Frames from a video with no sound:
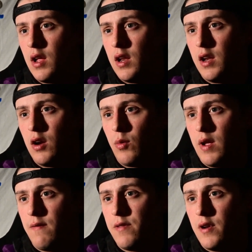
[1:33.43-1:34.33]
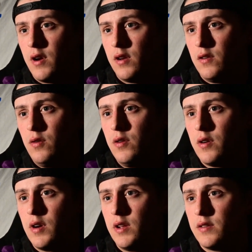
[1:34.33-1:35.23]
and here we have 32
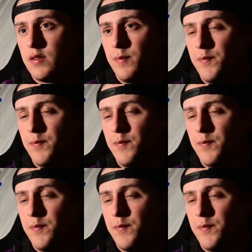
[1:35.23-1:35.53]
degrees.